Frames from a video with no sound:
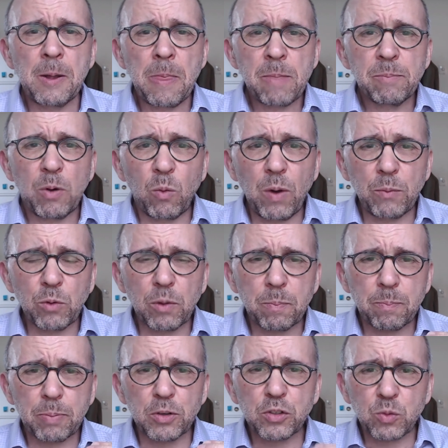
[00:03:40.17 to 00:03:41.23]
But when we're
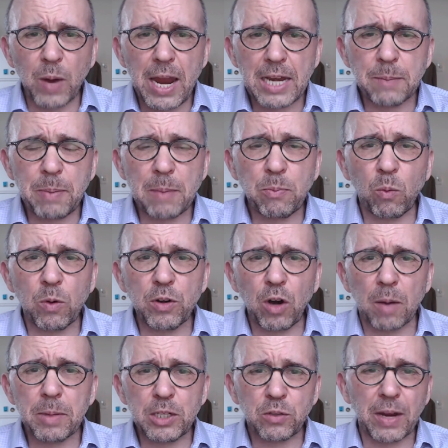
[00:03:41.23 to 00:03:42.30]
persuading people, we're
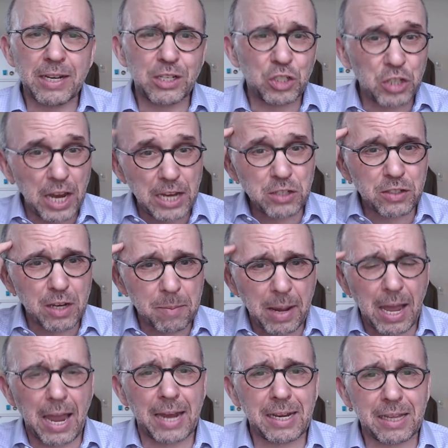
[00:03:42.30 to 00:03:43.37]
normally trying to change their
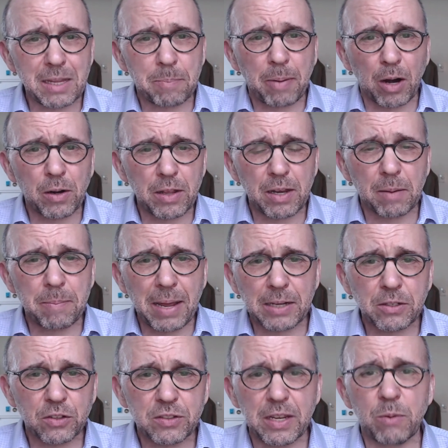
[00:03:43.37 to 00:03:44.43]
mind, and the part of their
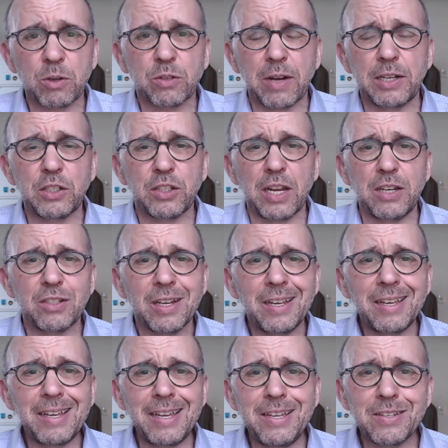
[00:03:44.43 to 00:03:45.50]
mental state we're trying to change
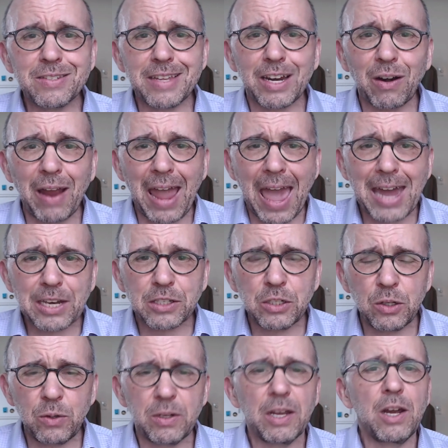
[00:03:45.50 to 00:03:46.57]
is their
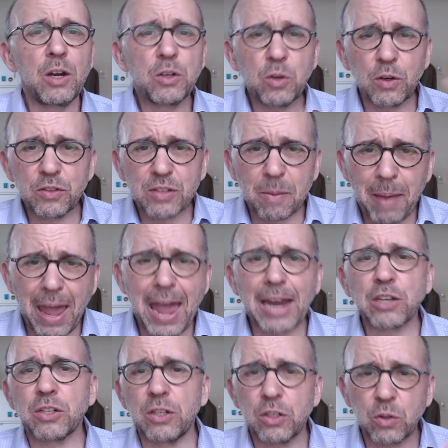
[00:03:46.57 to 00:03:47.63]
attitude towards some
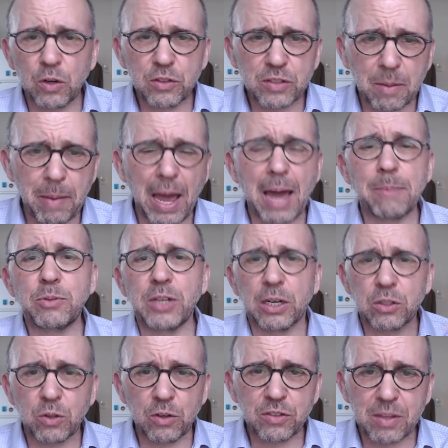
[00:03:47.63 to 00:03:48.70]
action, towards some
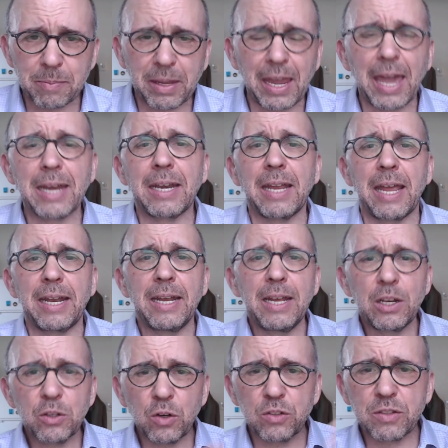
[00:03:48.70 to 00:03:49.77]
object, towards some candidate,
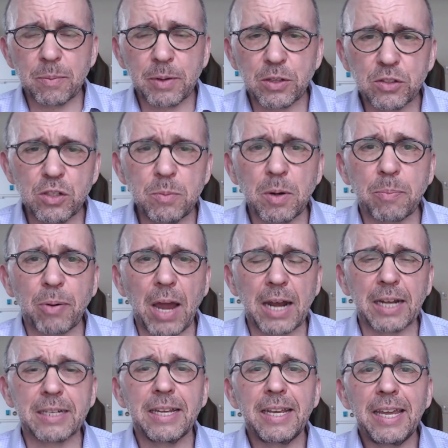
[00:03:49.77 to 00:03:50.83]
towards some consumer
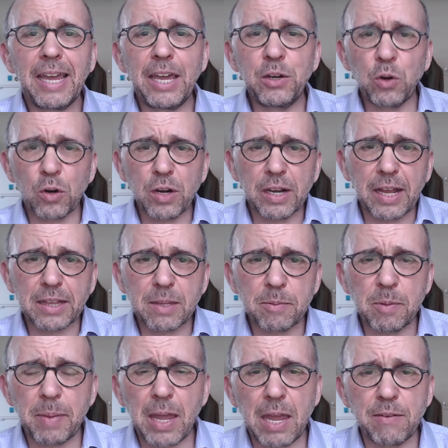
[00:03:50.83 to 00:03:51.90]
product, in order to get them
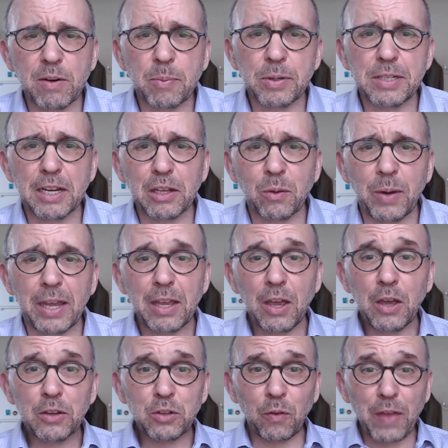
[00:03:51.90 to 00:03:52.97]
to behave in a particular way.
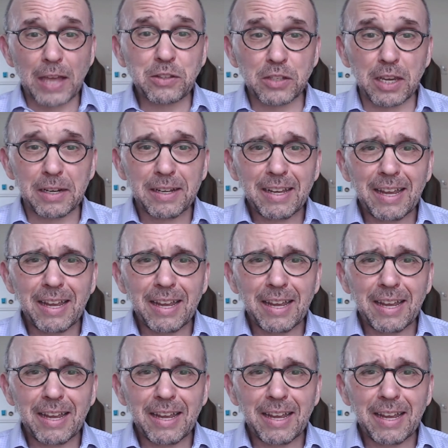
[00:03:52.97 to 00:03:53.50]
So that's it.